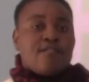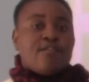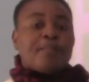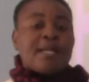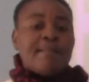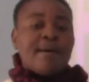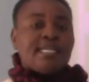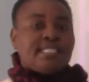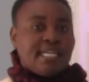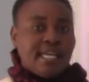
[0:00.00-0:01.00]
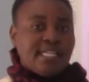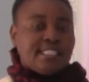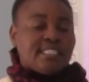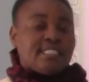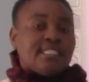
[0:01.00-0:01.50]
For primary
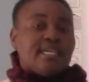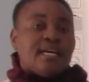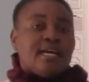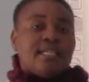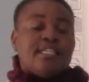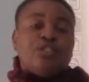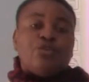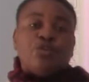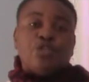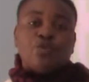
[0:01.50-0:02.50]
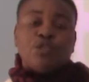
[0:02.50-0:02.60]
tillage, the tools